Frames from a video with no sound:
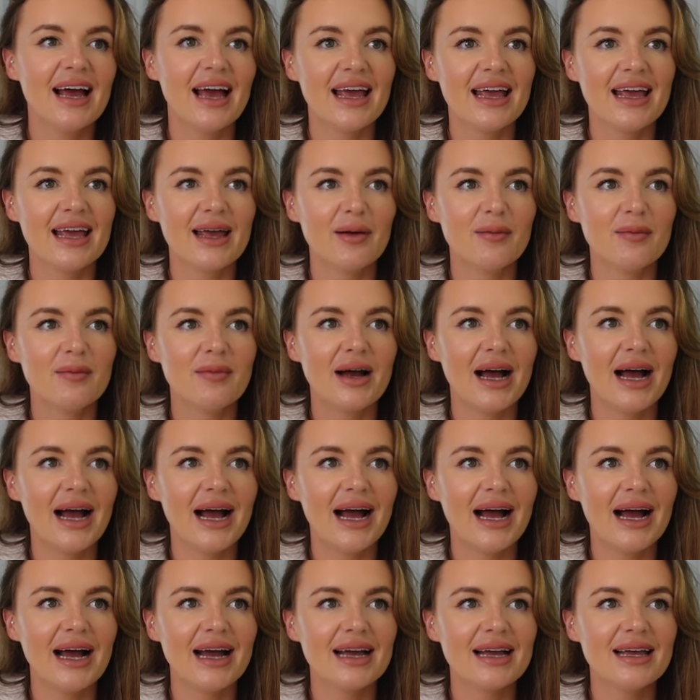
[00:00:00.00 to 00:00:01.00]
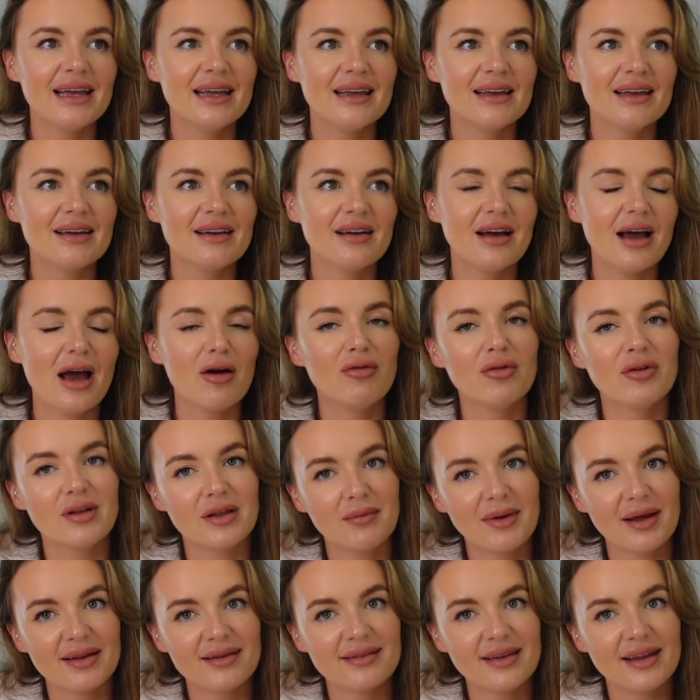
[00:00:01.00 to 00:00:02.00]
Um, I I
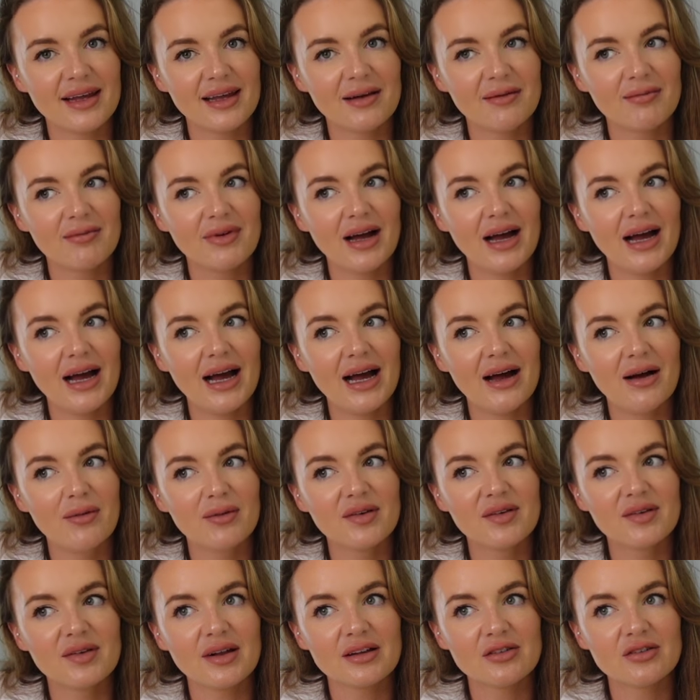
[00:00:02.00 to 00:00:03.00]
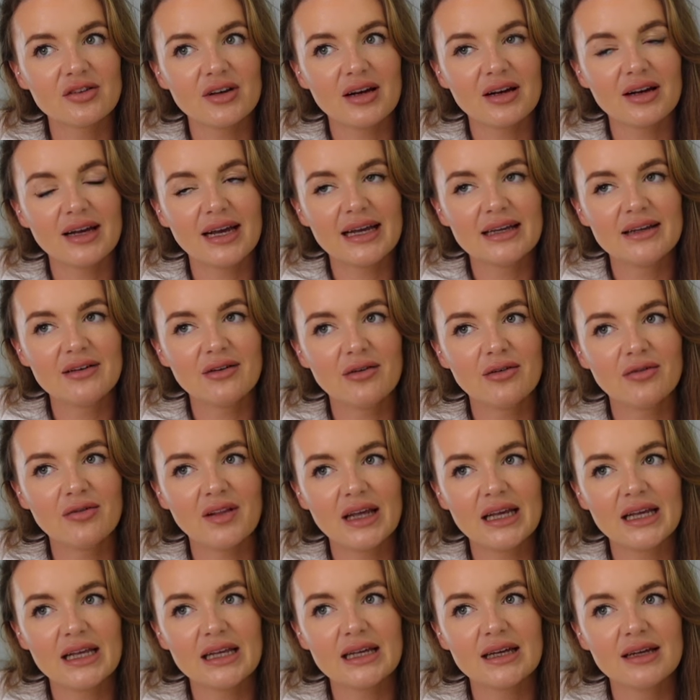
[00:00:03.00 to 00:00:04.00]
really miss them. I was such a kind of
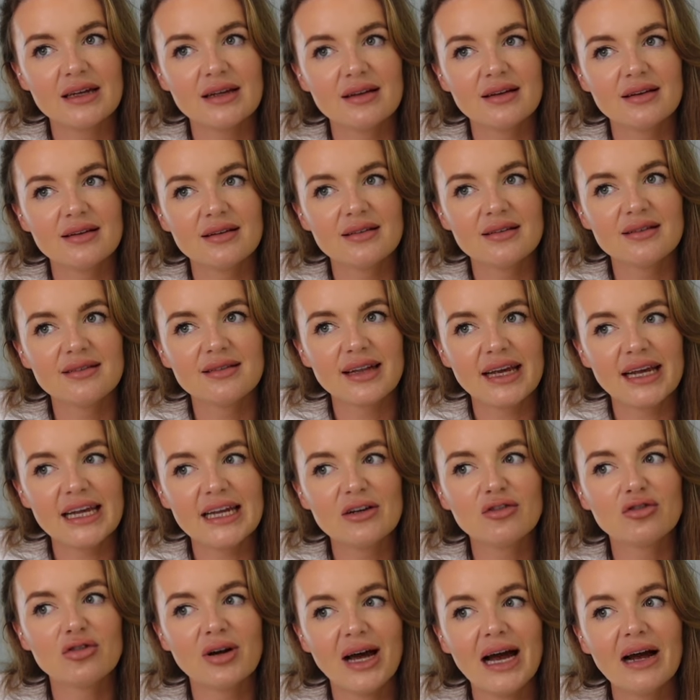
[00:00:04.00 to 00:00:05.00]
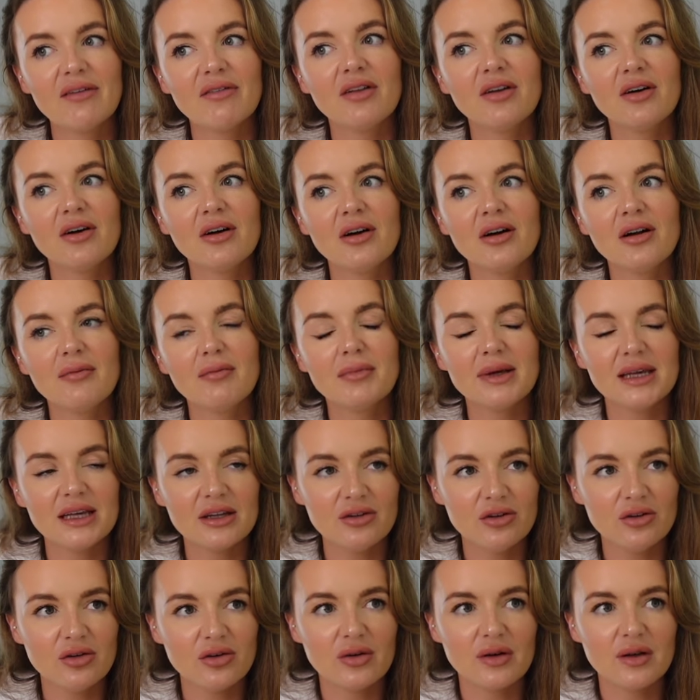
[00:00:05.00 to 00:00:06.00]
like city traveller. Me
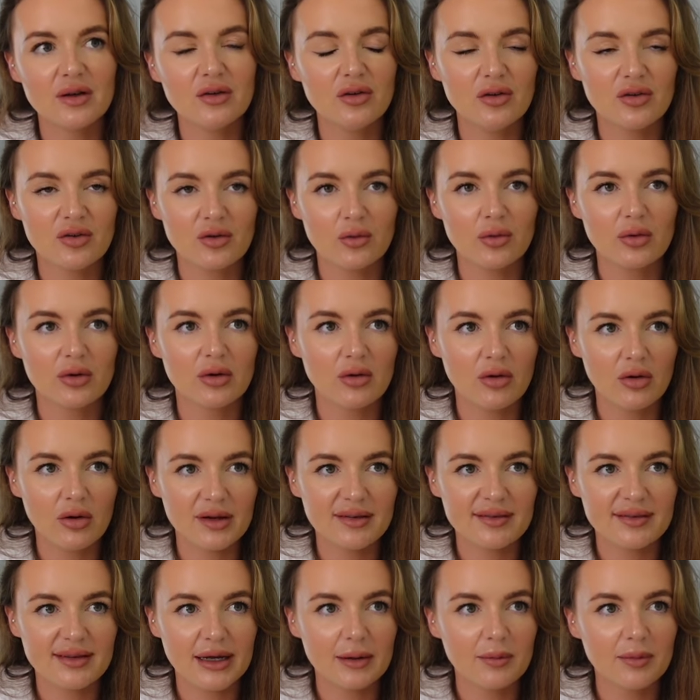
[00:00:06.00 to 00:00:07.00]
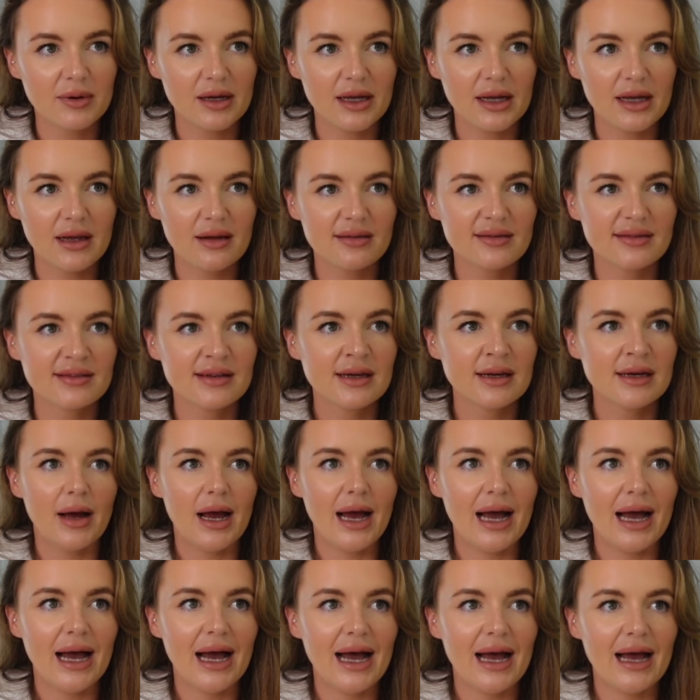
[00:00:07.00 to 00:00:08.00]
and Ewan used to go on a lot of city breaks,
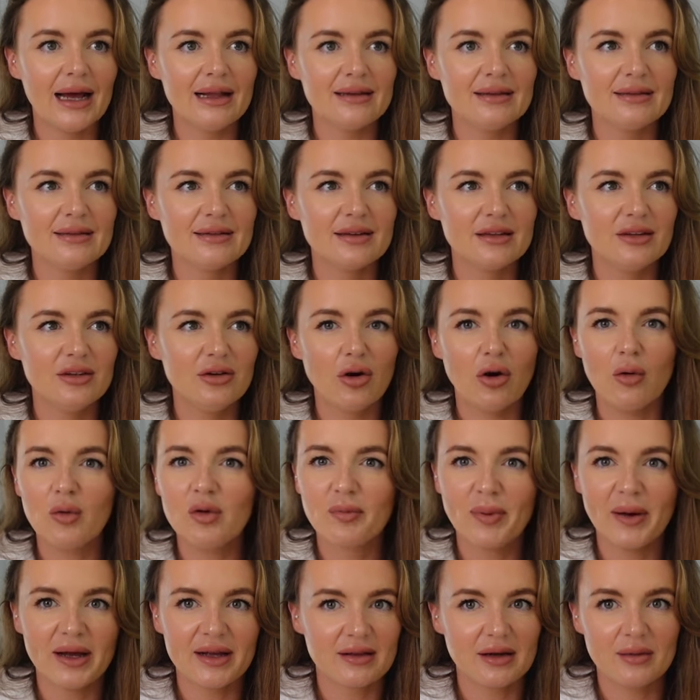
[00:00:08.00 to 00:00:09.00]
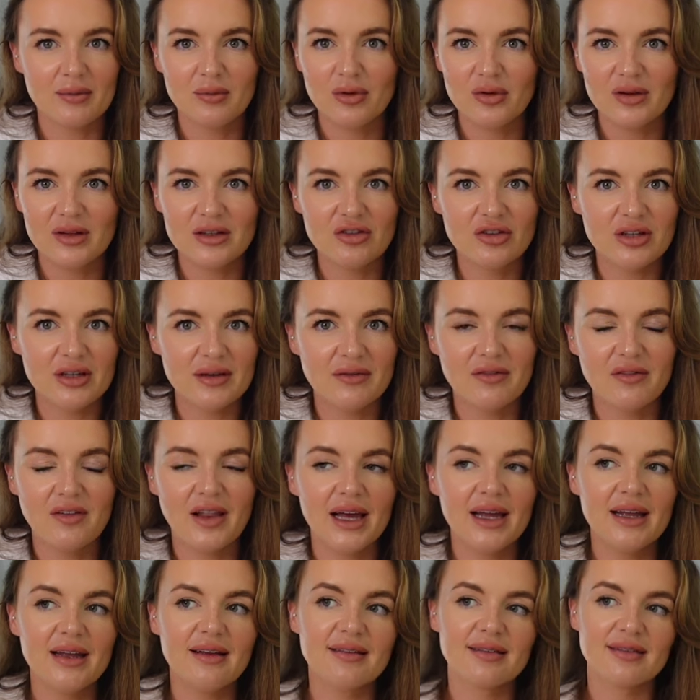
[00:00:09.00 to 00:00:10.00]
and you always picked up really cheap
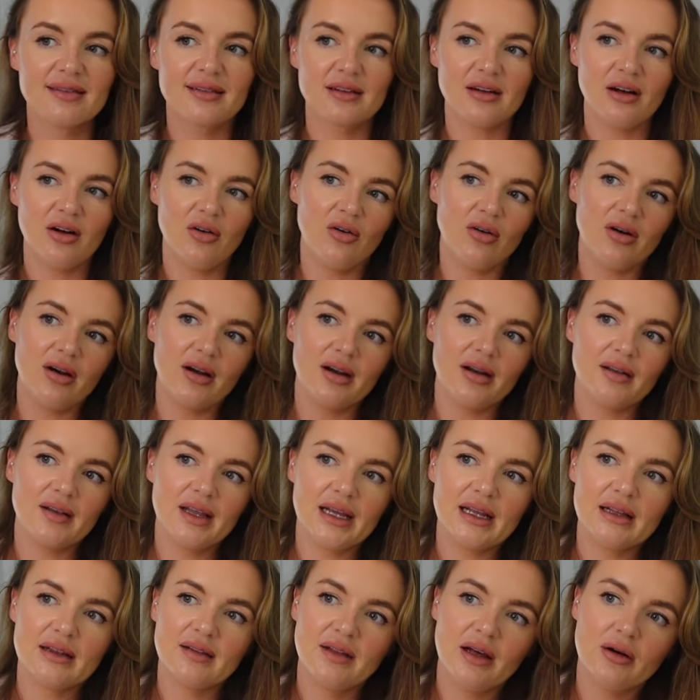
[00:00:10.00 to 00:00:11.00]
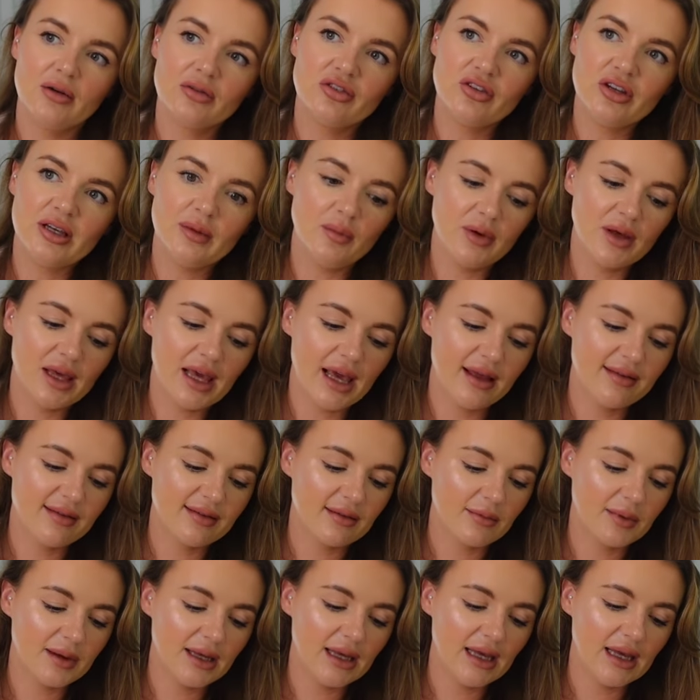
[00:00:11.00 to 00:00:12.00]
flights or like little cheap
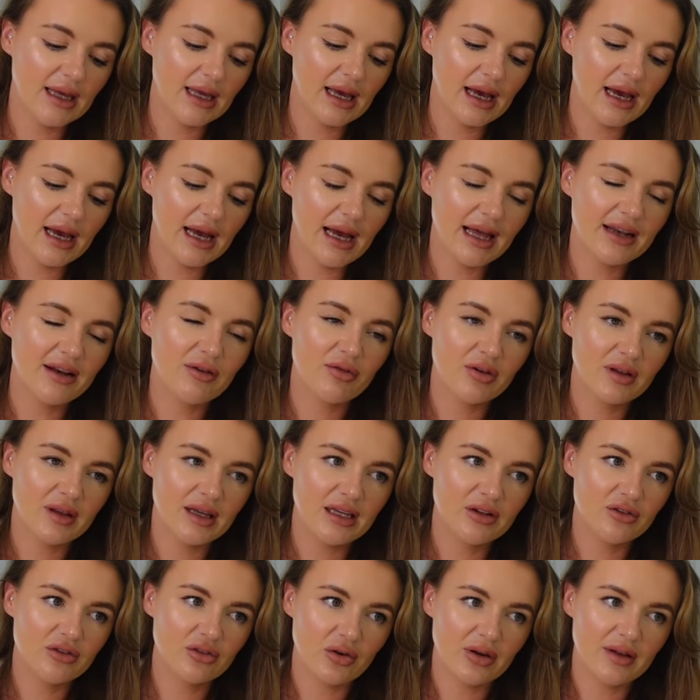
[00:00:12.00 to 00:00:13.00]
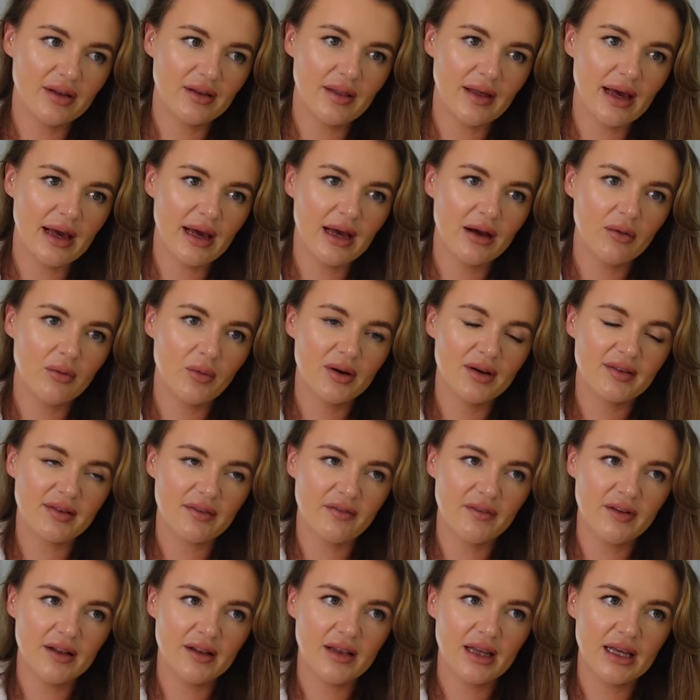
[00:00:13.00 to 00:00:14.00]
weekends away, and I really enjoyed that. Whereas I
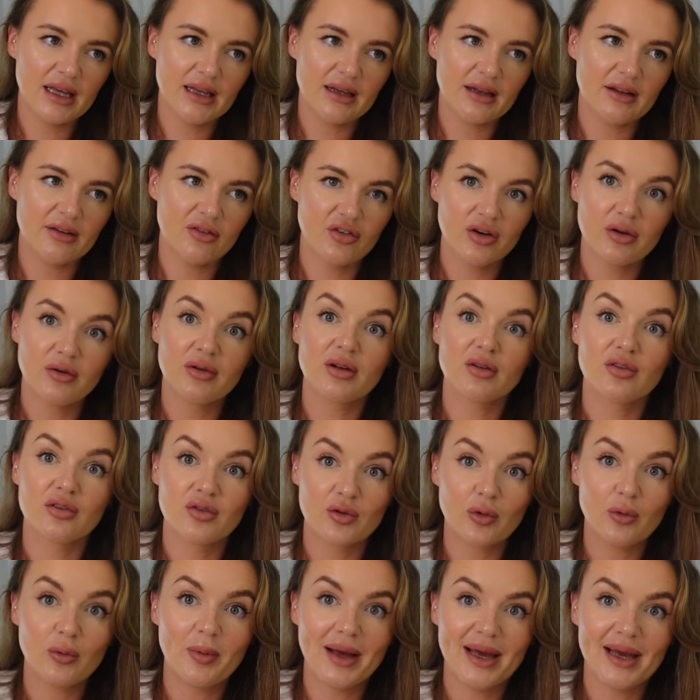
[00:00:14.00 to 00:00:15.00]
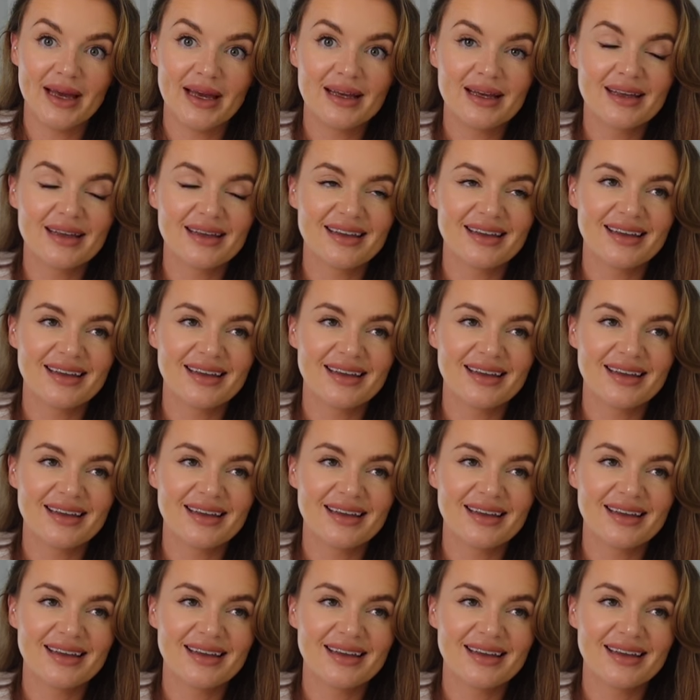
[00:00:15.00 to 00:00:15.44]
feel like Australia's so big